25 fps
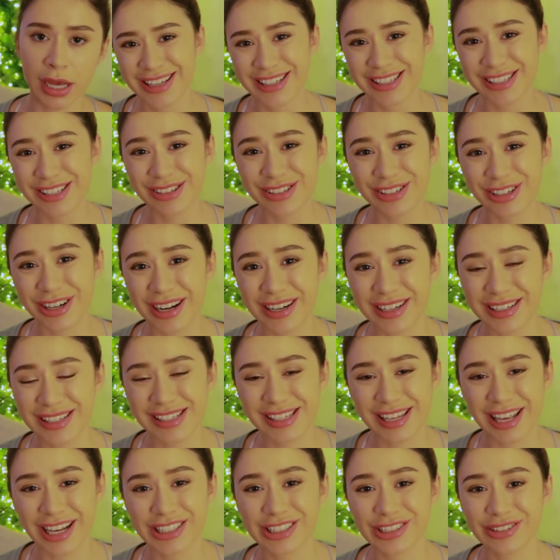So trying to
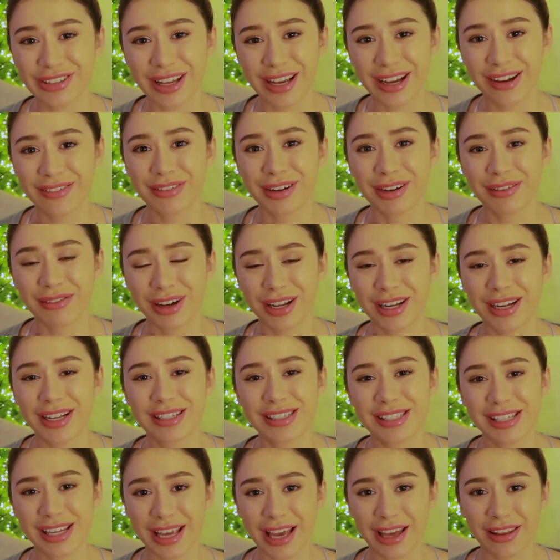schedule
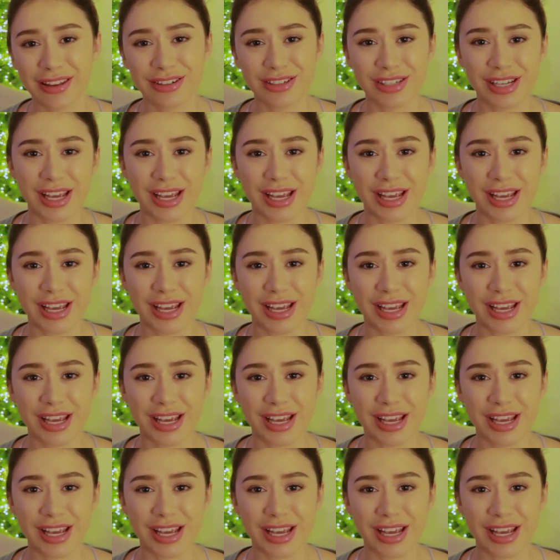everyone together